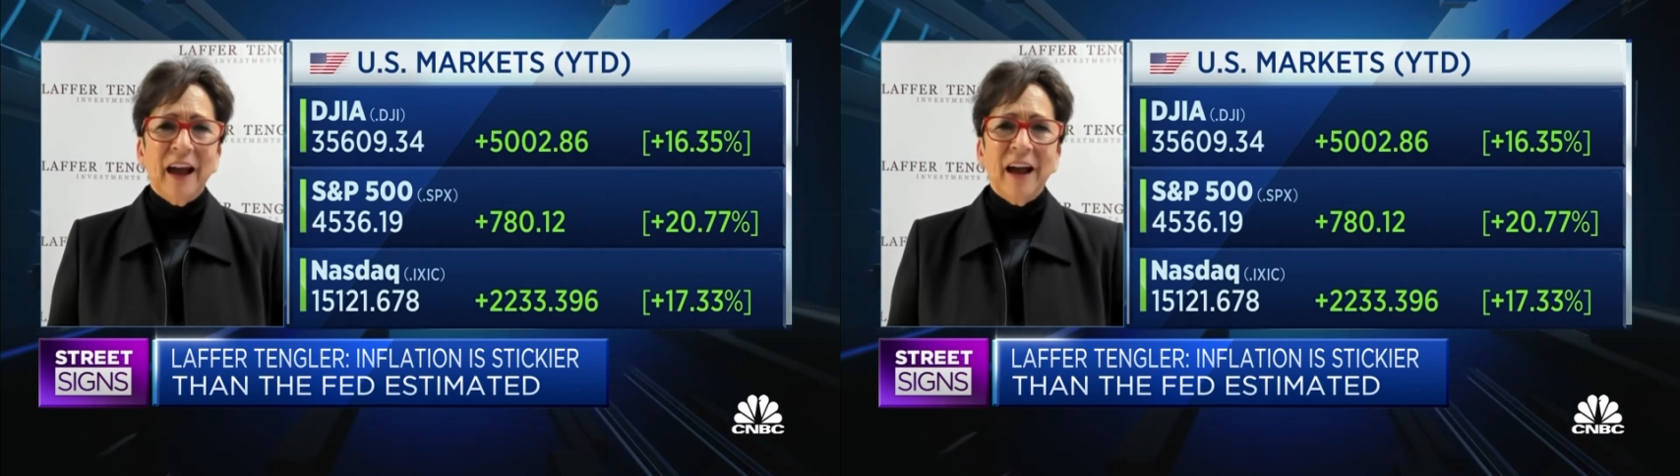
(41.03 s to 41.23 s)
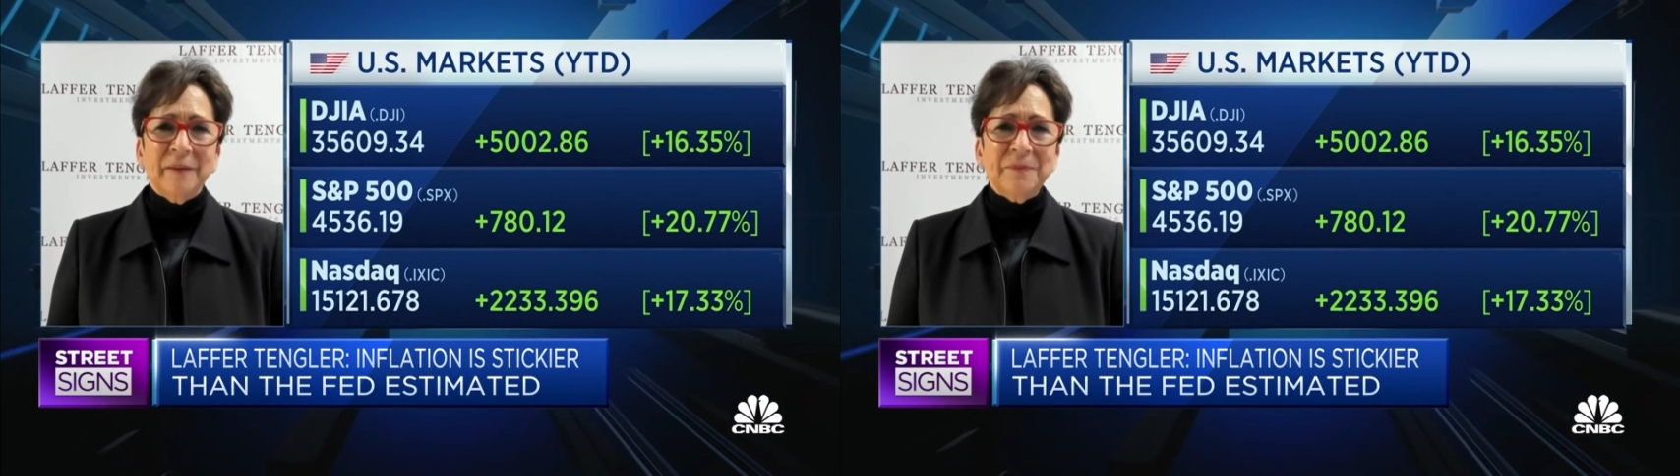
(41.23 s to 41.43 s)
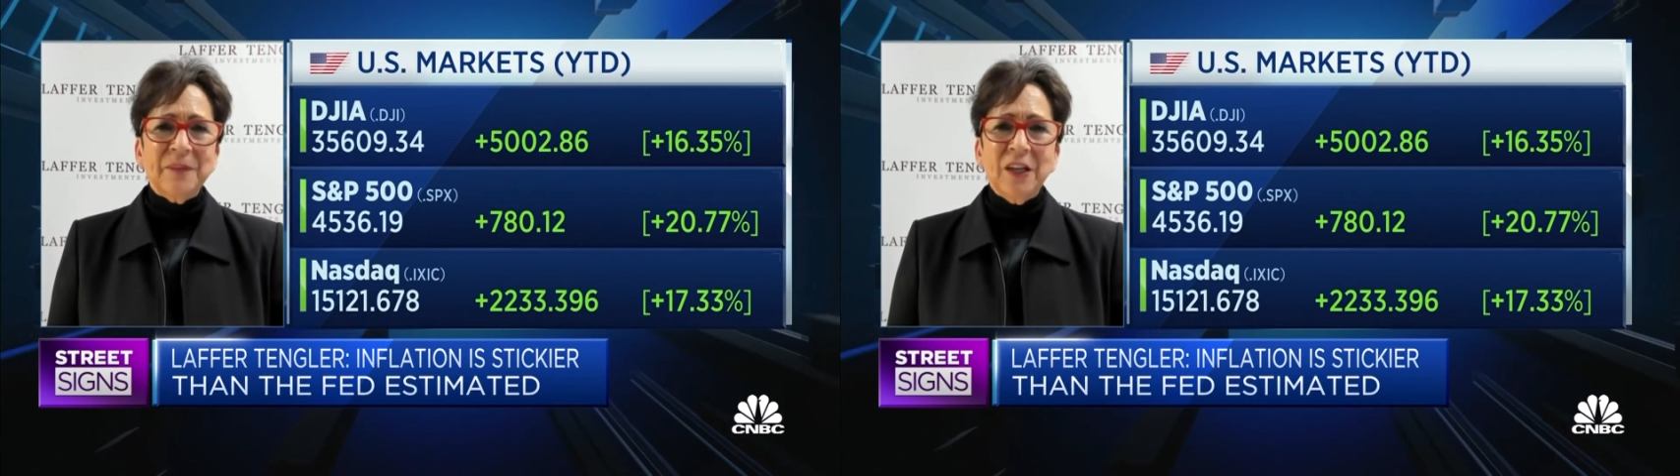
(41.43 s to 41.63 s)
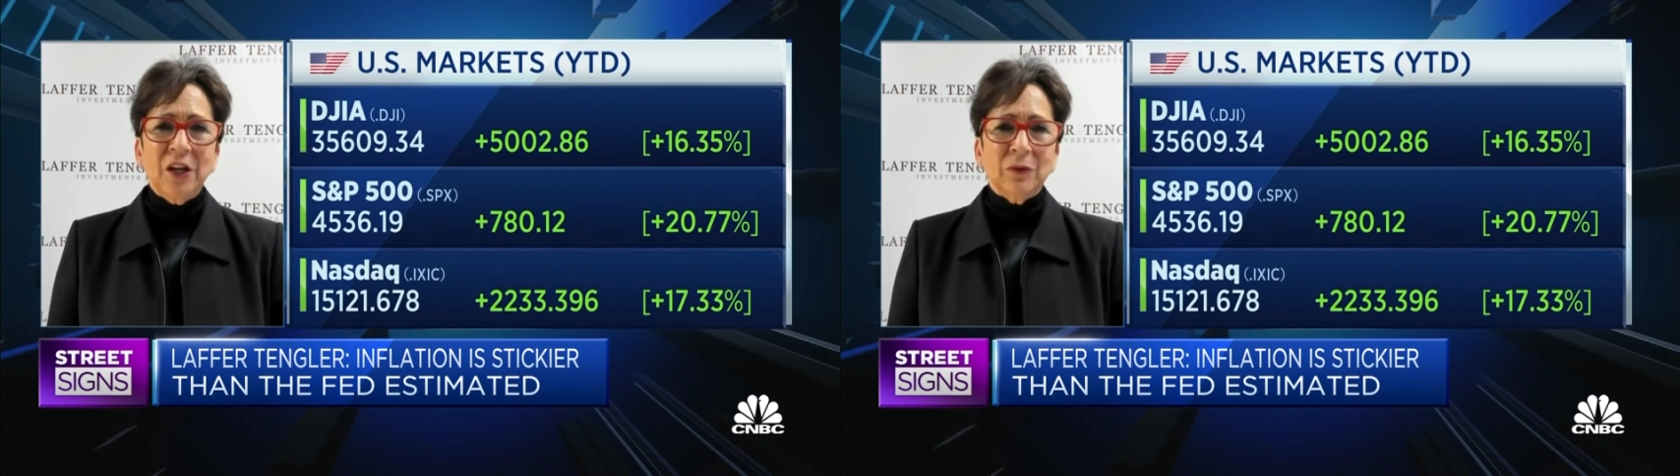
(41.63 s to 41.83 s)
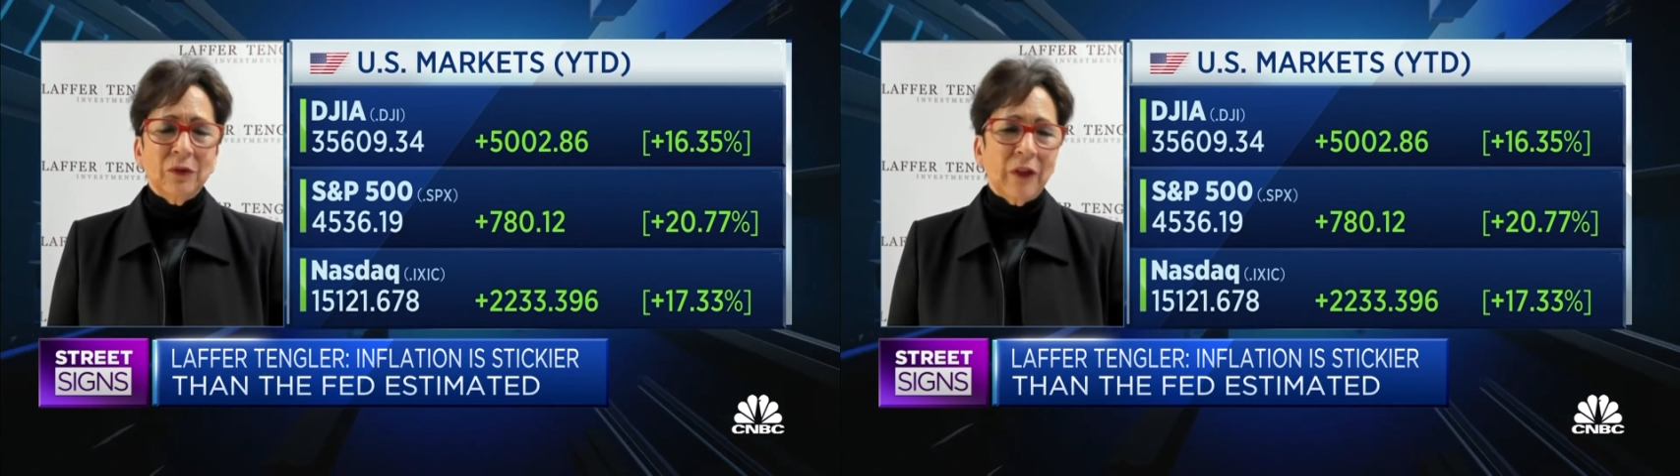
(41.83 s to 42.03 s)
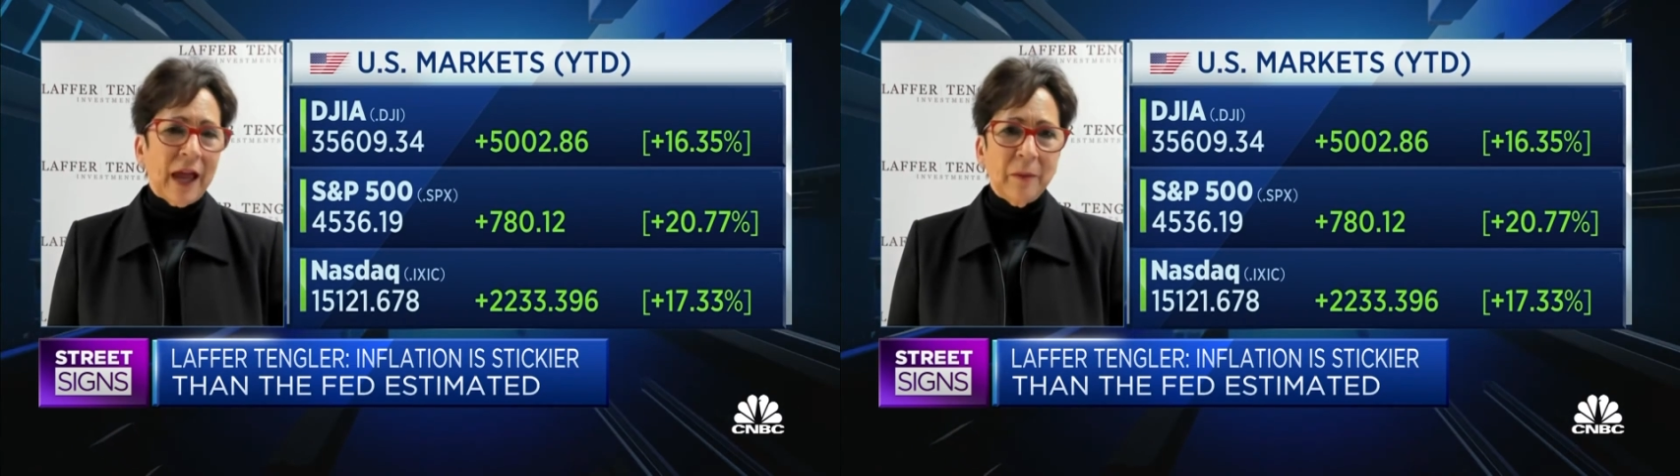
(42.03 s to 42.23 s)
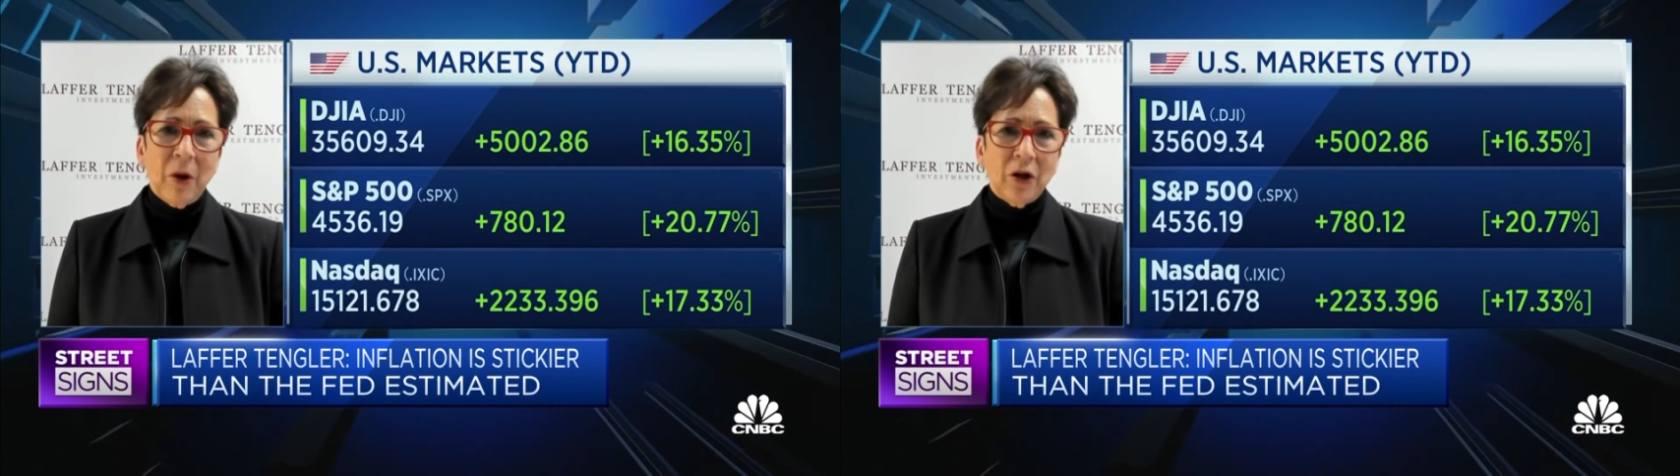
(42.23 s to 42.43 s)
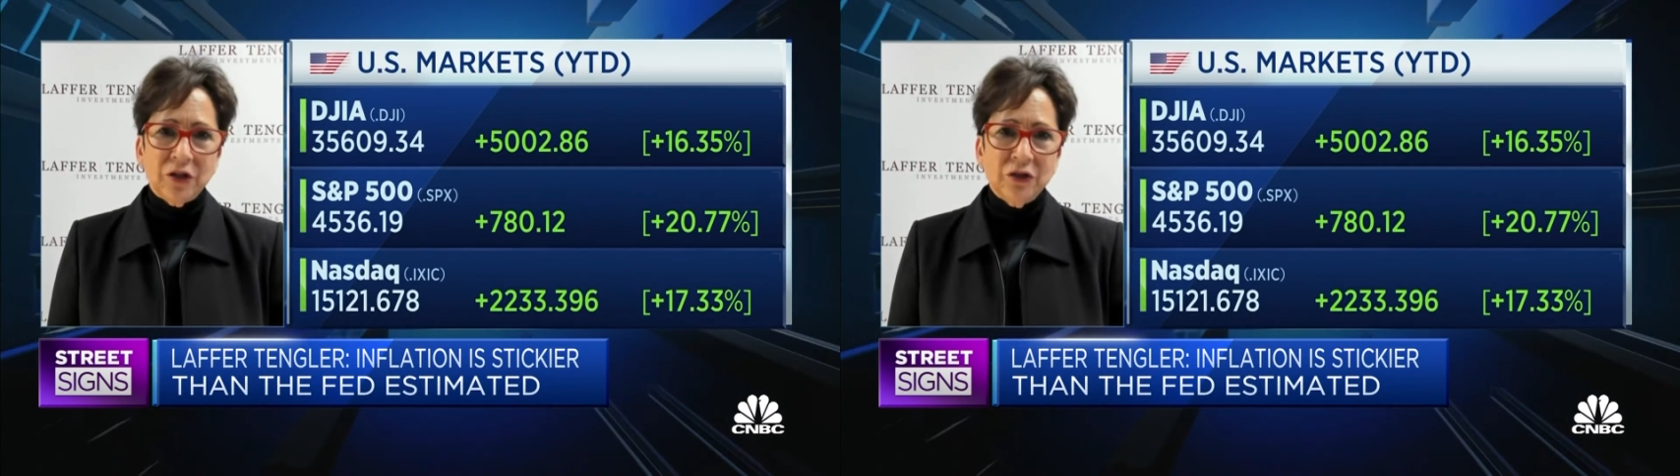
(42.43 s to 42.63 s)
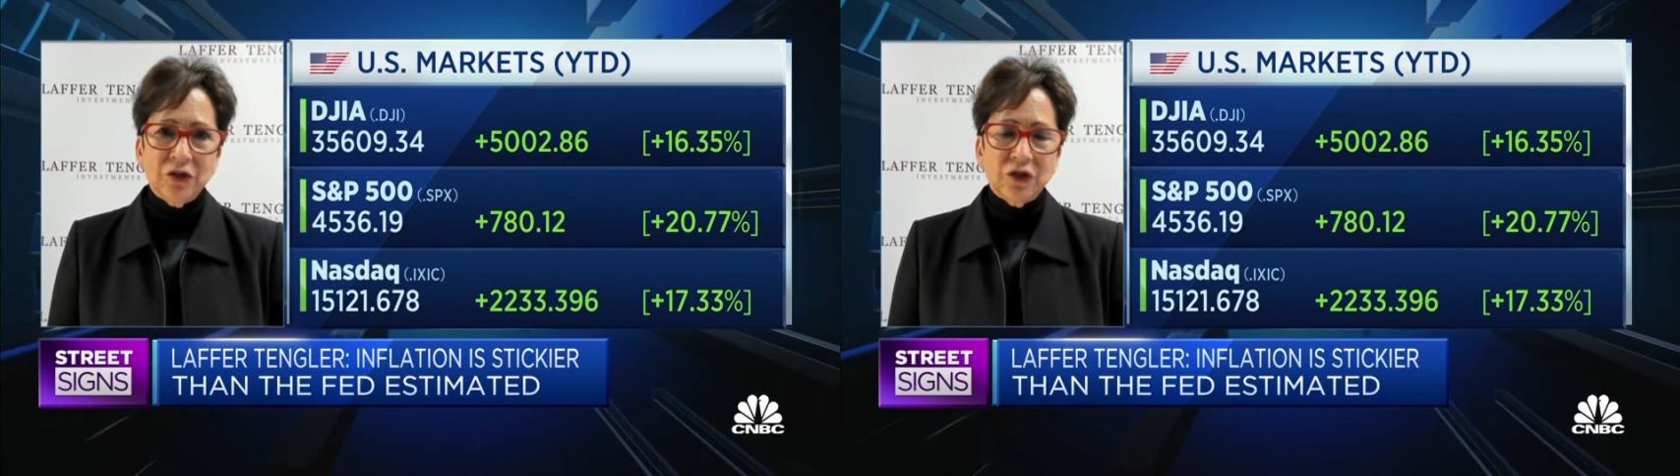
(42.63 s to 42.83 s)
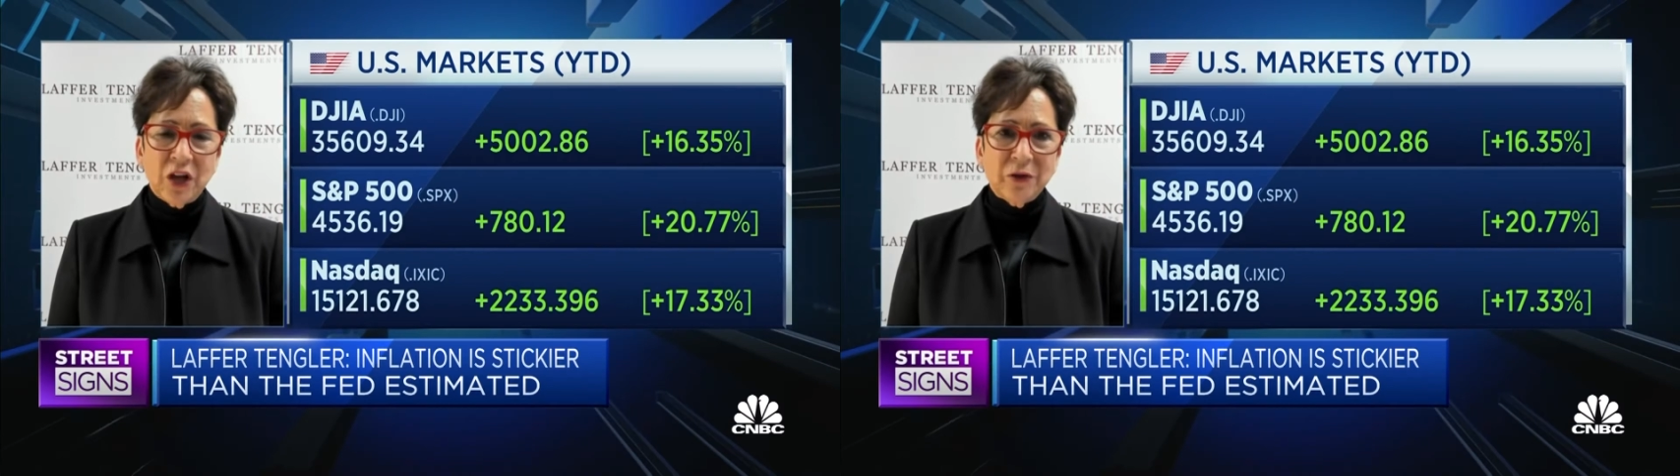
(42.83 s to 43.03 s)
Um, you know, like Paul Tudor
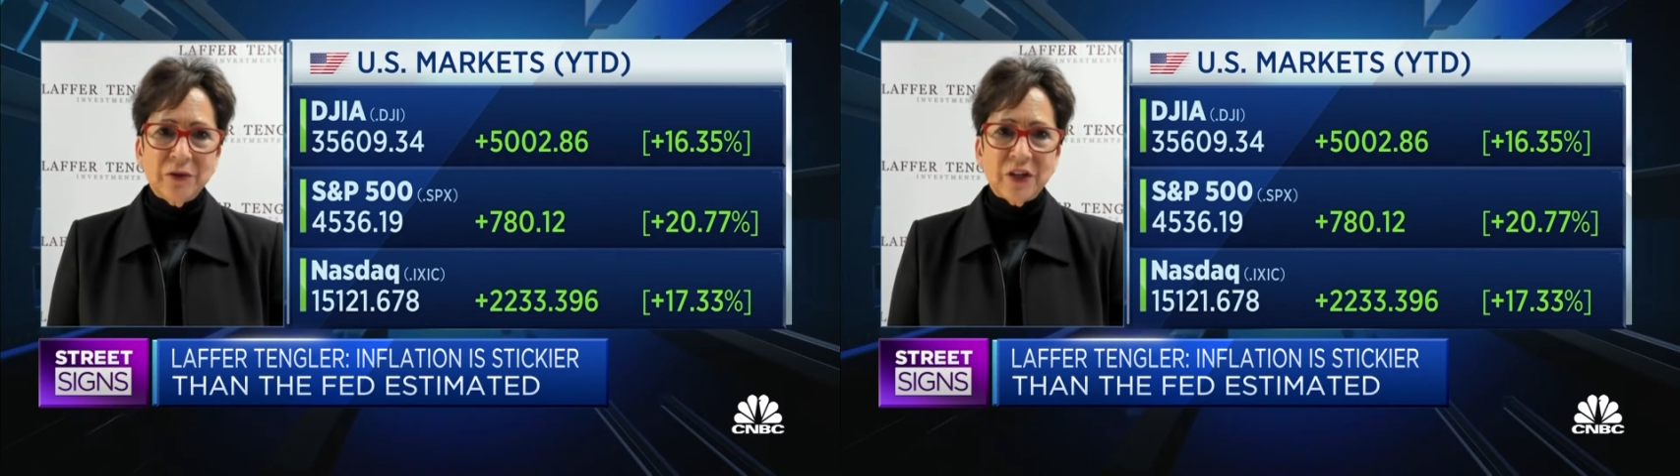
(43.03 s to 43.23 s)
Jones,